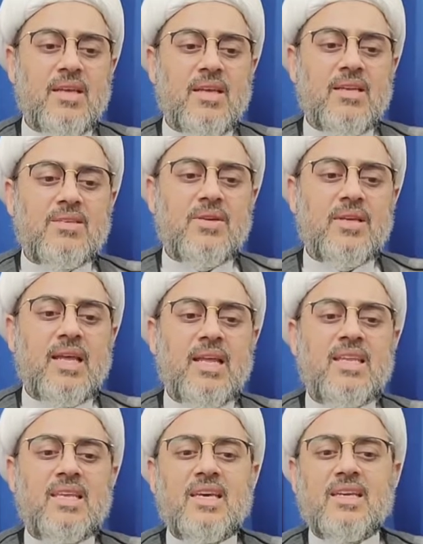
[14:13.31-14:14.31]
So in
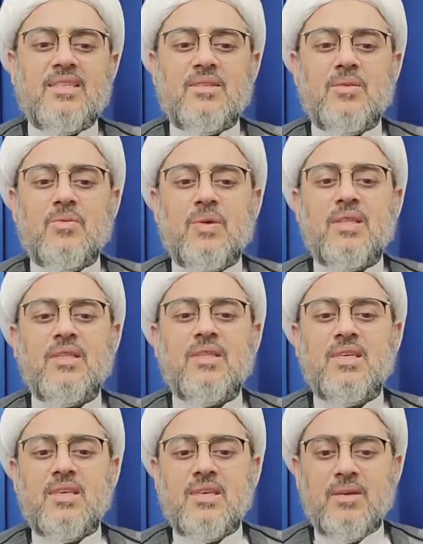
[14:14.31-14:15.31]
any case, whether
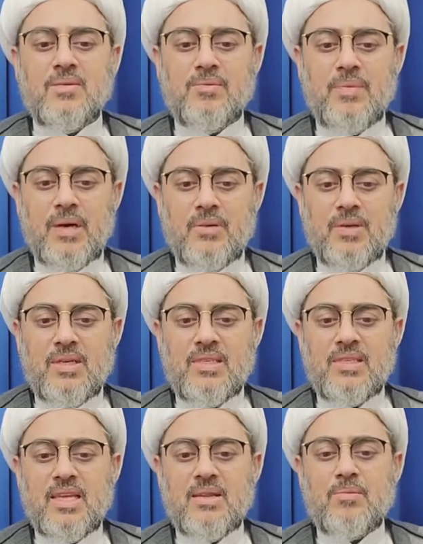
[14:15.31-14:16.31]
the
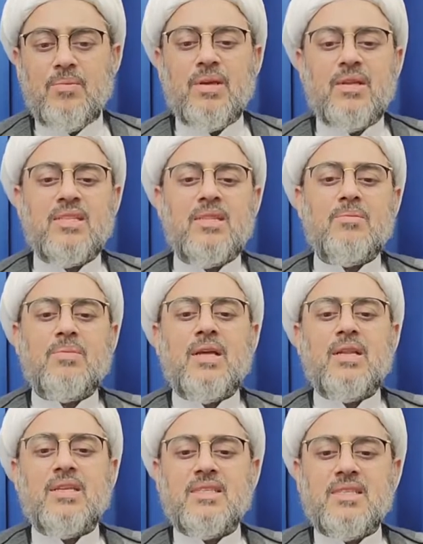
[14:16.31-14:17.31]
powers that built the
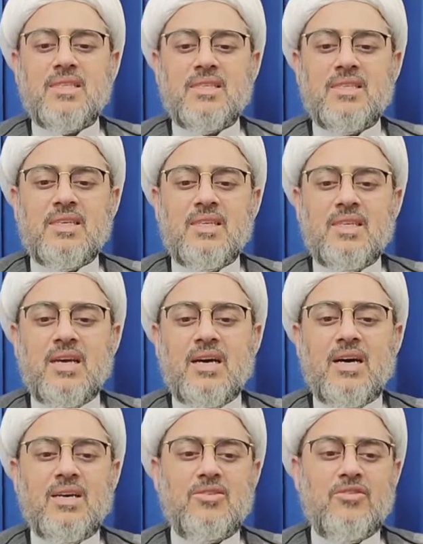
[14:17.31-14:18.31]
palaces in the
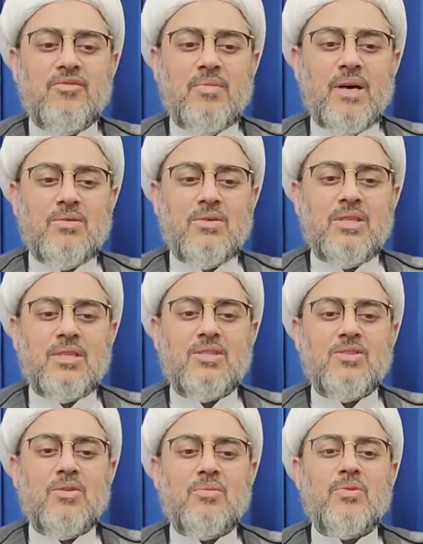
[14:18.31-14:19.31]
heart of
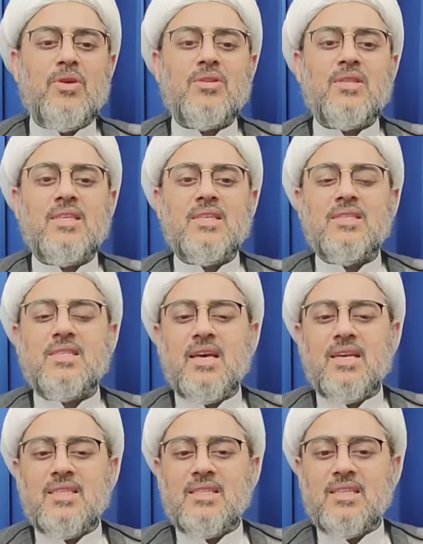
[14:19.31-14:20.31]
mountains or brought these
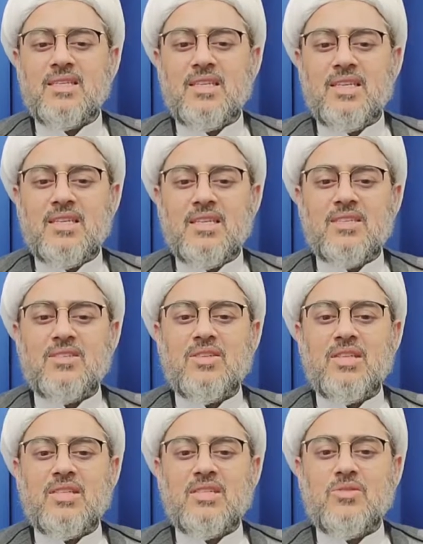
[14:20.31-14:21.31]
sciences and
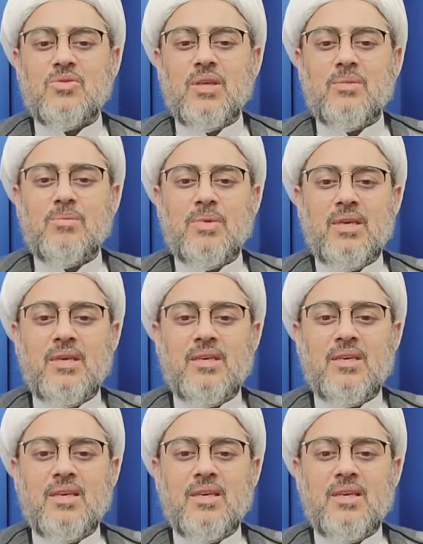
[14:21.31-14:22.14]
industries to their peak,